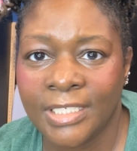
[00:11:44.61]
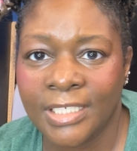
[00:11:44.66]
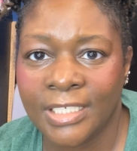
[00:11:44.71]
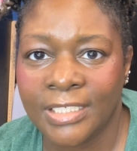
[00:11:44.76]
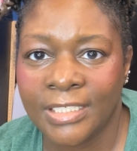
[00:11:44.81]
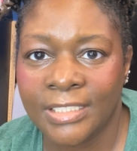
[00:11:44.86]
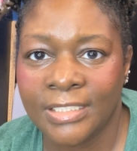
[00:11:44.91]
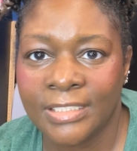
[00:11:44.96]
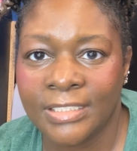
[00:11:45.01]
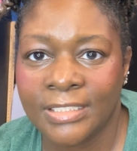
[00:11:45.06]

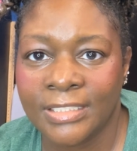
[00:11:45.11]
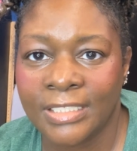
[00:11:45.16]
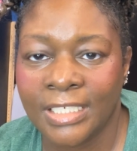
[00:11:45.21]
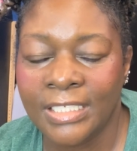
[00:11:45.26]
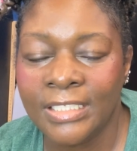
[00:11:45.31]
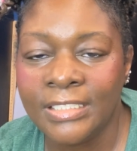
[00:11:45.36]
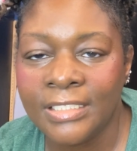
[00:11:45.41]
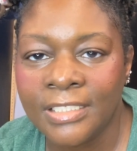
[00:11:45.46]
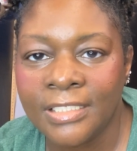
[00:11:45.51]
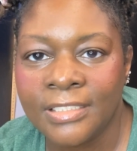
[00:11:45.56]
is
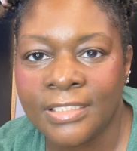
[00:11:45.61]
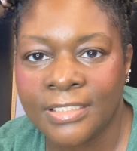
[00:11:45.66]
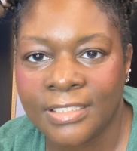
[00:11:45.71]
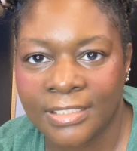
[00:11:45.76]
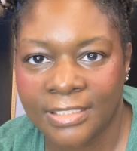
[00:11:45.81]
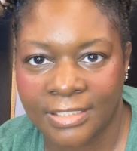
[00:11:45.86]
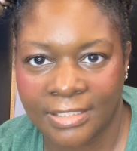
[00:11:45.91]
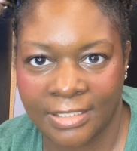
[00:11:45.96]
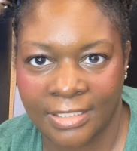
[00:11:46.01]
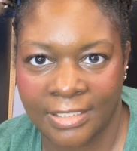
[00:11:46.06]

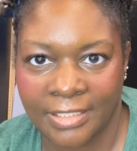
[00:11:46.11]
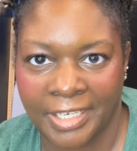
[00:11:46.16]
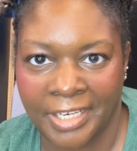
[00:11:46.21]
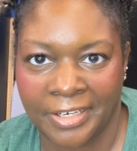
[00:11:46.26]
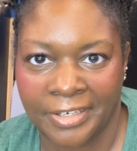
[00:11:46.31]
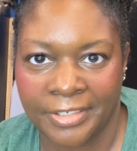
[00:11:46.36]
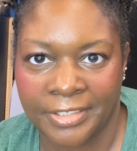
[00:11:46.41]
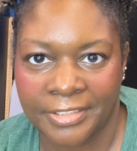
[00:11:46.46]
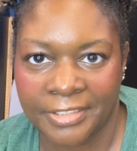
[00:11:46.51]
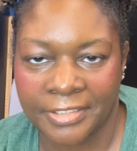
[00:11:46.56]
inconsistent
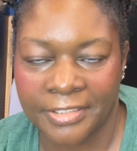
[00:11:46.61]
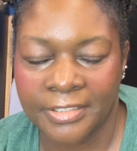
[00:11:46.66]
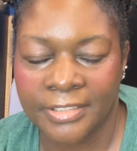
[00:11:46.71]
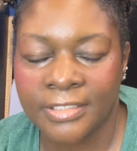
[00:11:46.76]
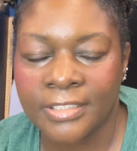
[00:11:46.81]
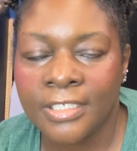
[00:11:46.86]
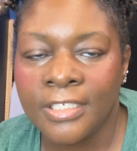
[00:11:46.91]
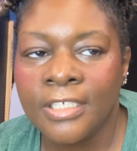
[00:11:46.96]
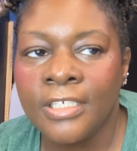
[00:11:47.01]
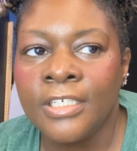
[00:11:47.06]
characters.